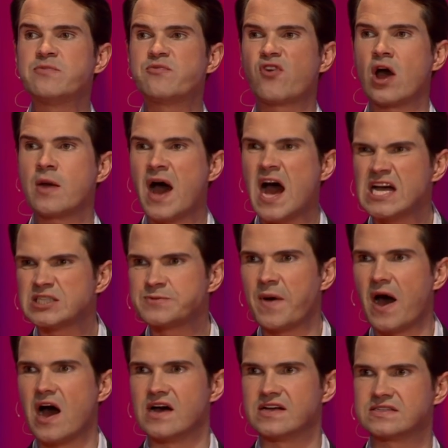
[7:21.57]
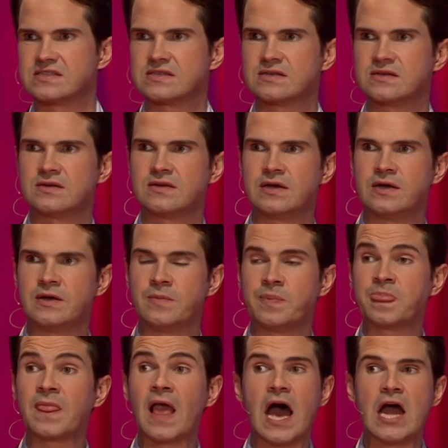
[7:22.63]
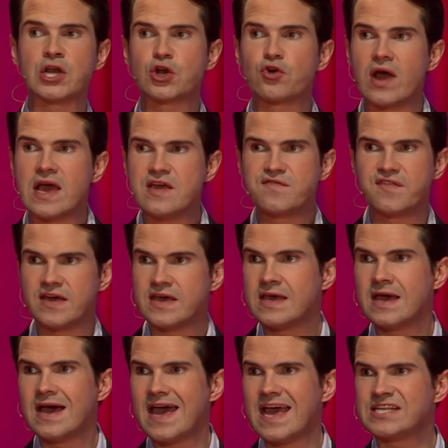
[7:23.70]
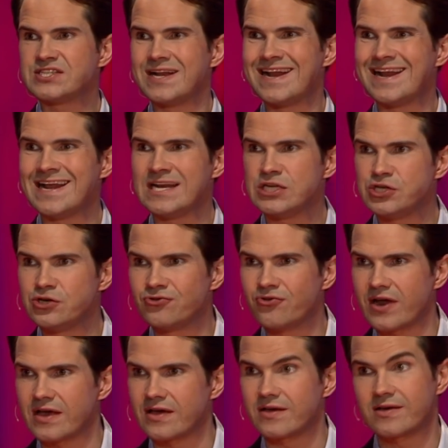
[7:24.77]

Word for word: fry Mars bars. And gravy isn't an energy drink.